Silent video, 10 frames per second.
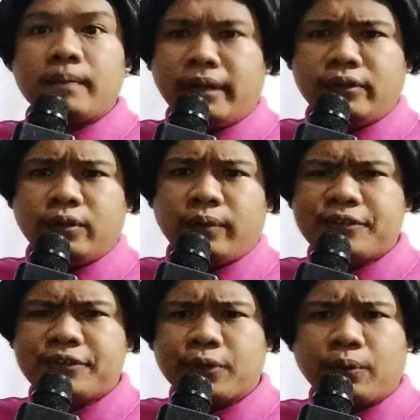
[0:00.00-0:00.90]
by
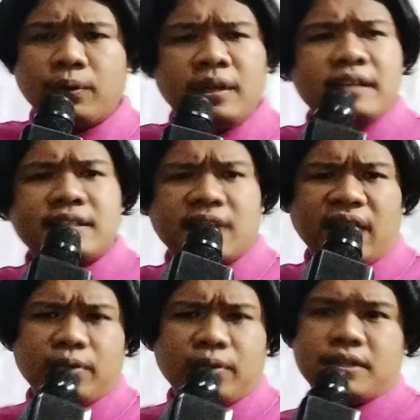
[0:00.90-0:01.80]
doing so,
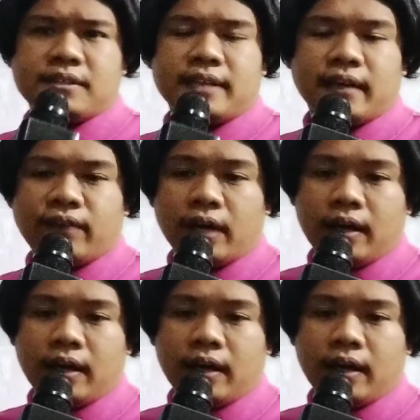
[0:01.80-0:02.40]
Slavoj Zizek